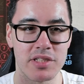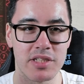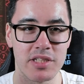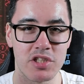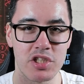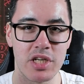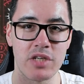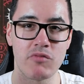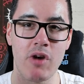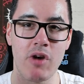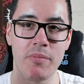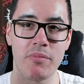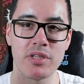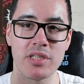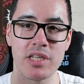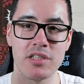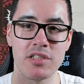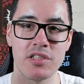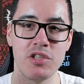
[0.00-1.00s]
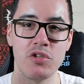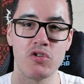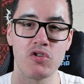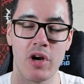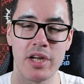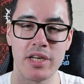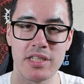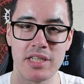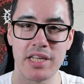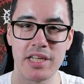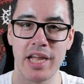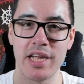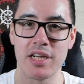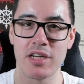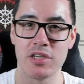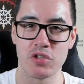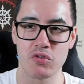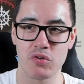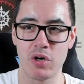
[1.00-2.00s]
It represents you trying to gain
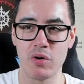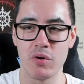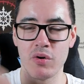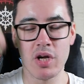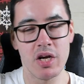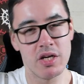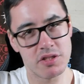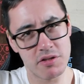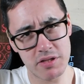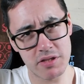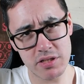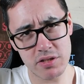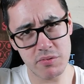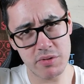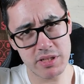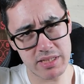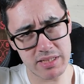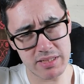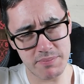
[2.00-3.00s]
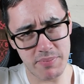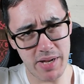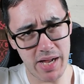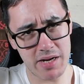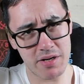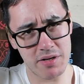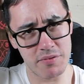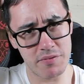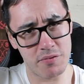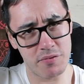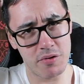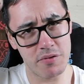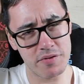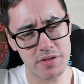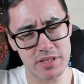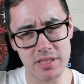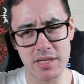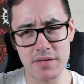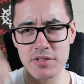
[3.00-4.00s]
control. So there's always this back and forth.
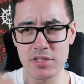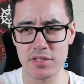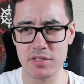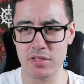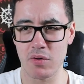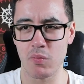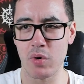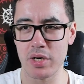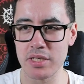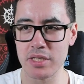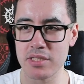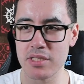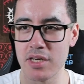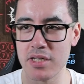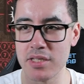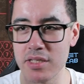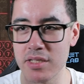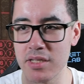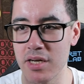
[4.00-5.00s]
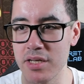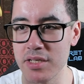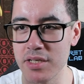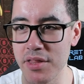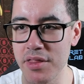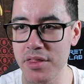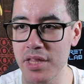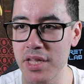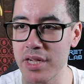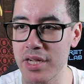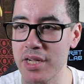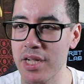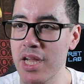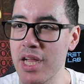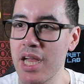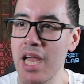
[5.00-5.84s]
It's never just a one-sided kind of thing.